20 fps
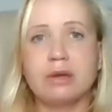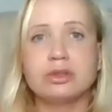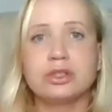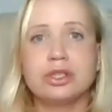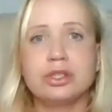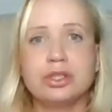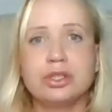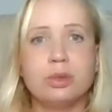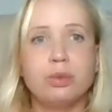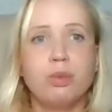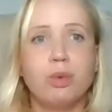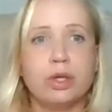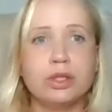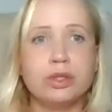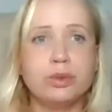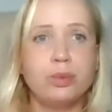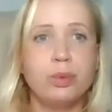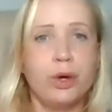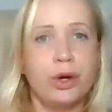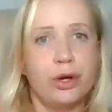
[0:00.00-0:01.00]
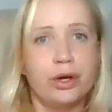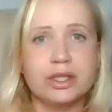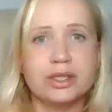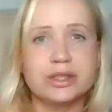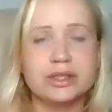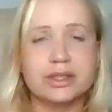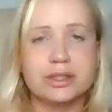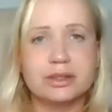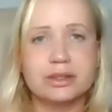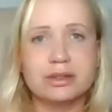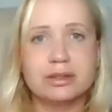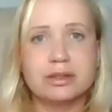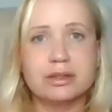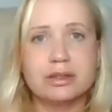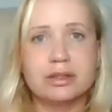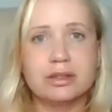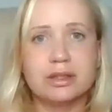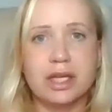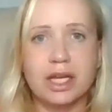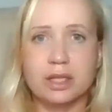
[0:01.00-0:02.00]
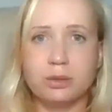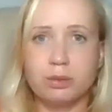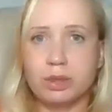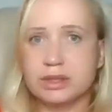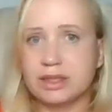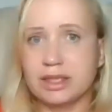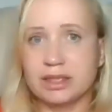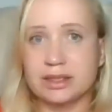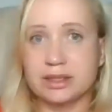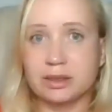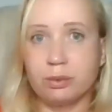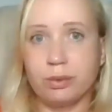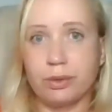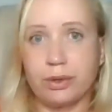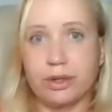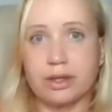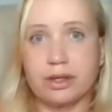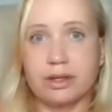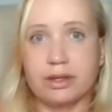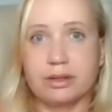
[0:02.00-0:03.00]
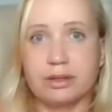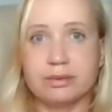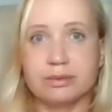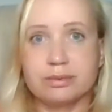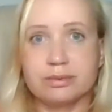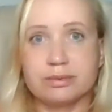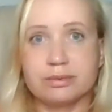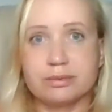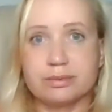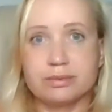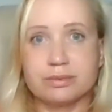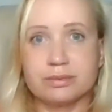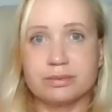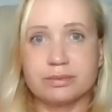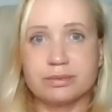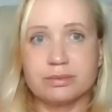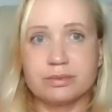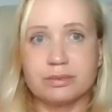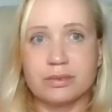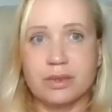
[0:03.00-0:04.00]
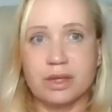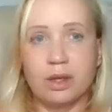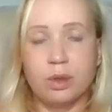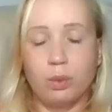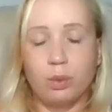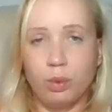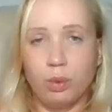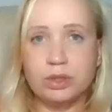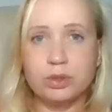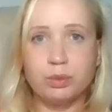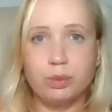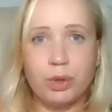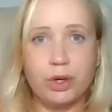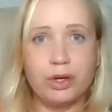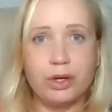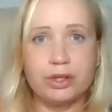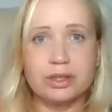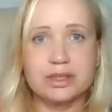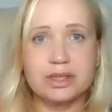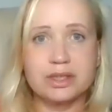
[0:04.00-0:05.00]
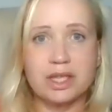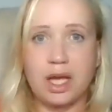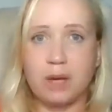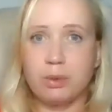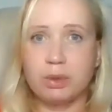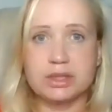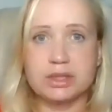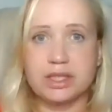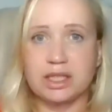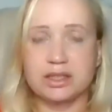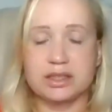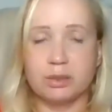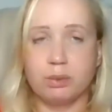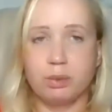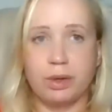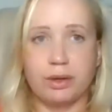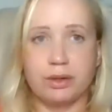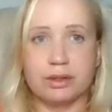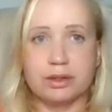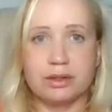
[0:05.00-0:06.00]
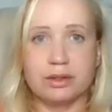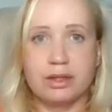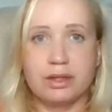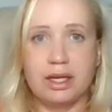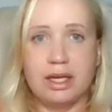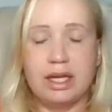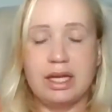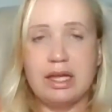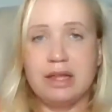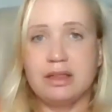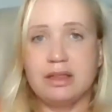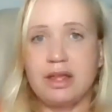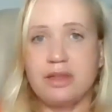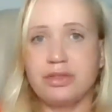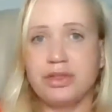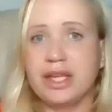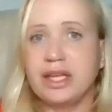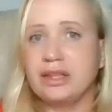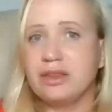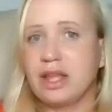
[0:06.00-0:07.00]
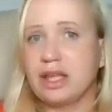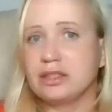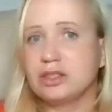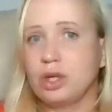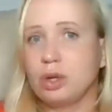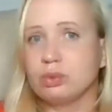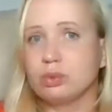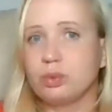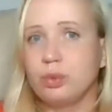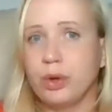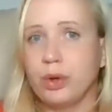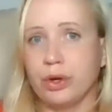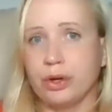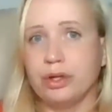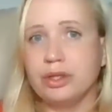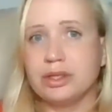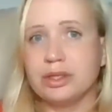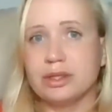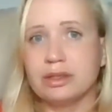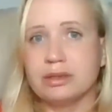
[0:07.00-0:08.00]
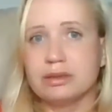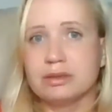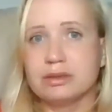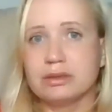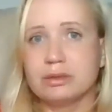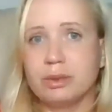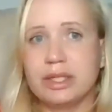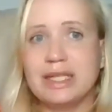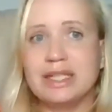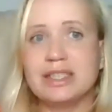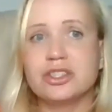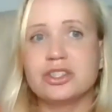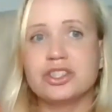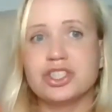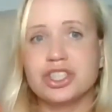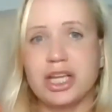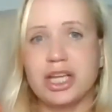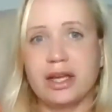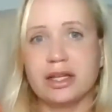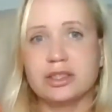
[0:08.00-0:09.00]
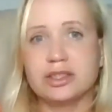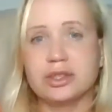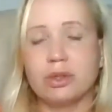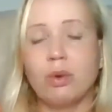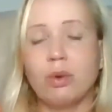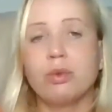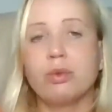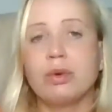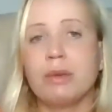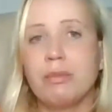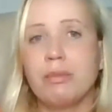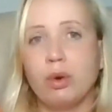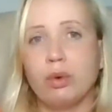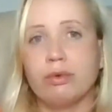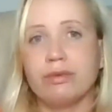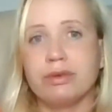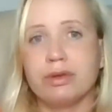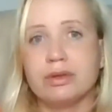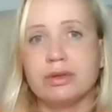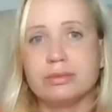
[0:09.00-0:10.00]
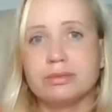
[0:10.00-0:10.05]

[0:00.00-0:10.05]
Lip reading: how to do what works and what doesn't work. What works and what doesn't work. The thing that don't work, we need to change or remove.